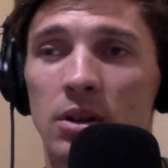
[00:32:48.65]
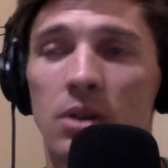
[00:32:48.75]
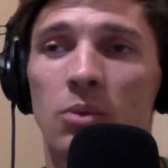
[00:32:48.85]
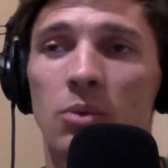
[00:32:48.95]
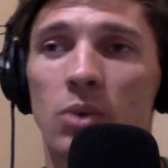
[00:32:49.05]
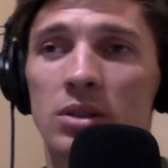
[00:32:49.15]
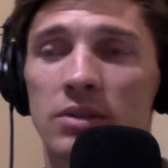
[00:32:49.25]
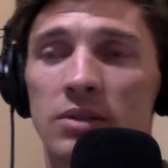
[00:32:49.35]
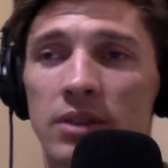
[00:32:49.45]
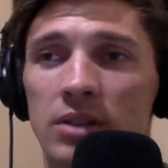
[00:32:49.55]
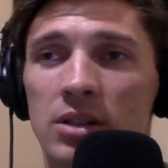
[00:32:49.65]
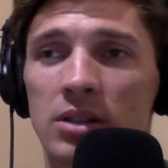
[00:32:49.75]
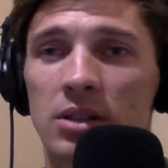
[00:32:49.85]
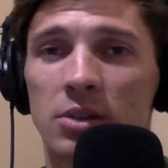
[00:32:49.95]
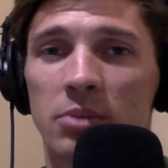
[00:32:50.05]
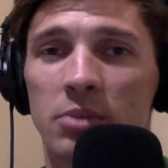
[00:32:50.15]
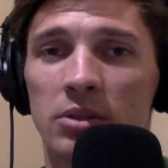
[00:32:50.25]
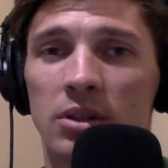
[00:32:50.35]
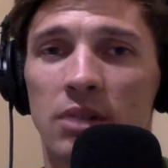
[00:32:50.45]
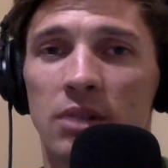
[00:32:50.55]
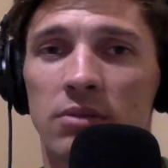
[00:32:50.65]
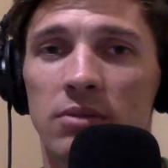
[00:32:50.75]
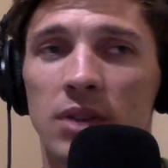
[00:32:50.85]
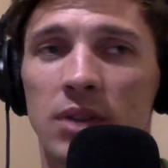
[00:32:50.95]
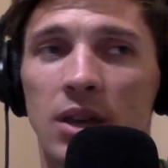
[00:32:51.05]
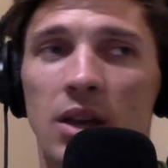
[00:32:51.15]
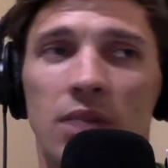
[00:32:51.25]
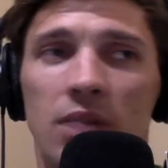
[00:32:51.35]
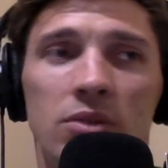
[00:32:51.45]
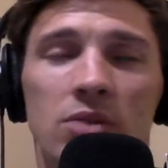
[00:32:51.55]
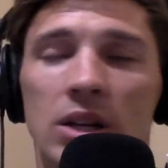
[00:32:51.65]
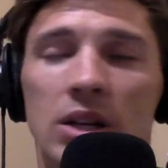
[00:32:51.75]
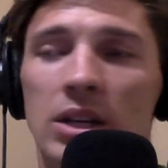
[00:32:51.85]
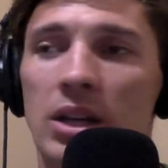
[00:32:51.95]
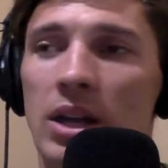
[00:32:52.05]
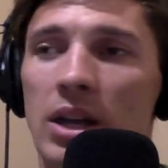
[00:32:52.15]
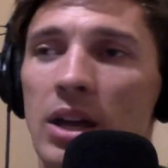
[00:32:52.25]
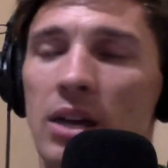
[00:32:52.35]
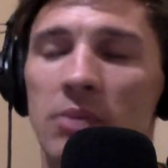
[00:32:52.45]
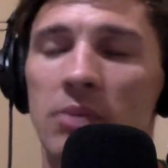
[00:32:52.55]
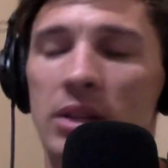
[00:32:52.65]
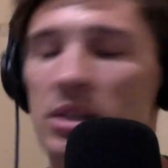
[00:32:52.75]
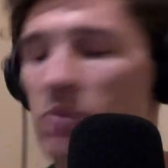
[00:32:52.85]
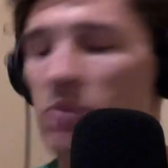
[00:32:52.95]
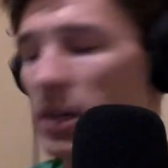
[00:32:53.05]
What is the foundation that you're building off of? And if you try to get ahead, I mean, this is why kids